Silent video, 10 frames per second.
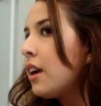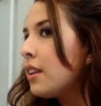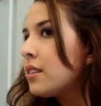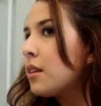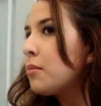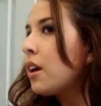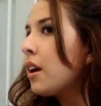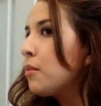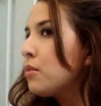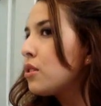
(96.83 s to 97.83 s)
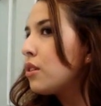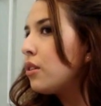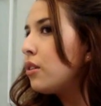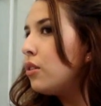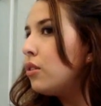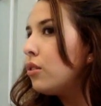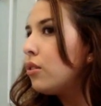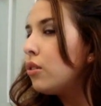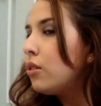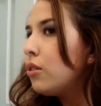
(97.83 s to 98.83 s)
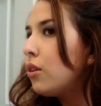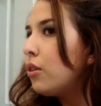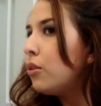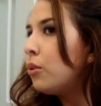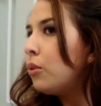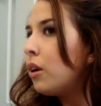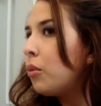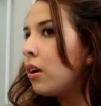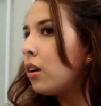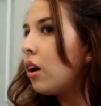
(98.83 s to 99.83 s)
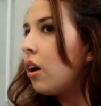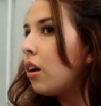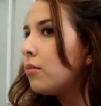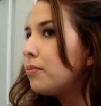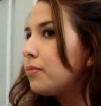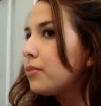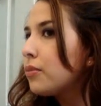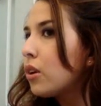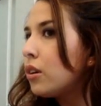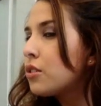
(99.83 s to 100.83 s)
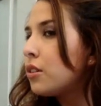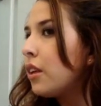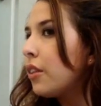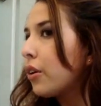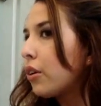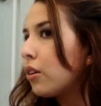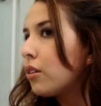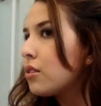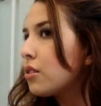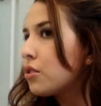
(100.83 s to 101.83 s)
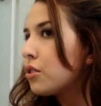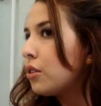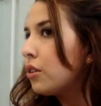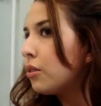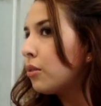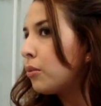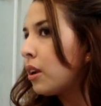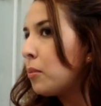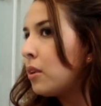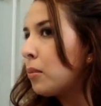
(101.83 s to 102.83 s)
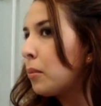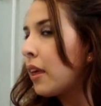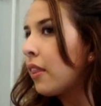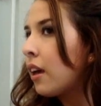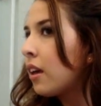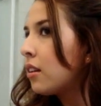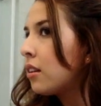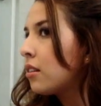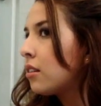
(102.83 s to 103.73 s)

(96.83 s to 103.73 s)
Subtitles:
And sometimes you want to alternate the curls. I'll show you what I mean by that.